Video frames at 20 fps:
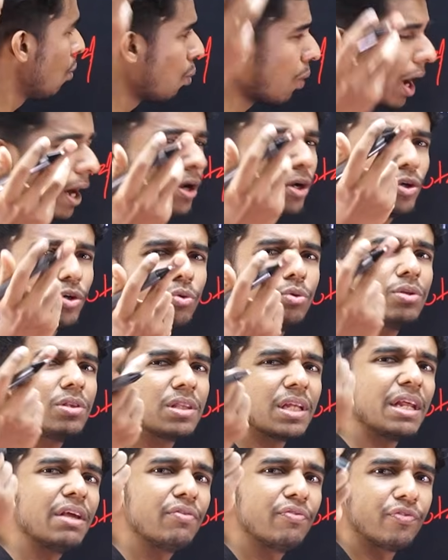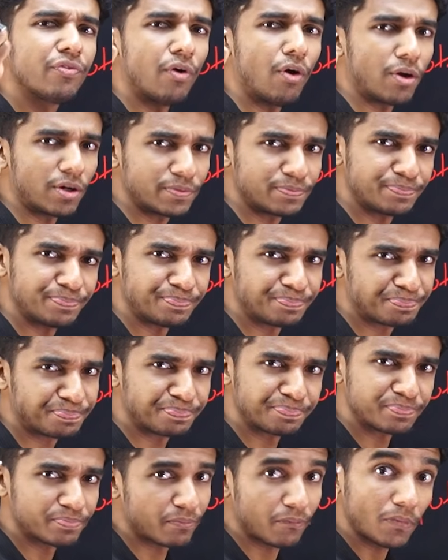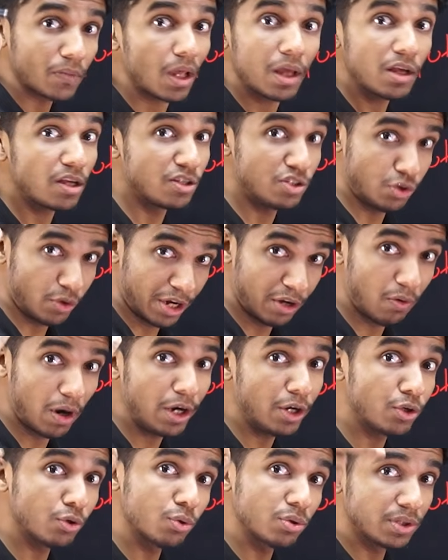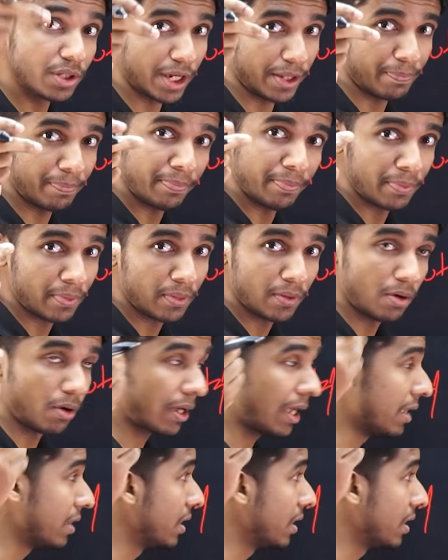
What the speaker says: 1, 2, 3, 4. Sorry, 1, 2, 3. Okay,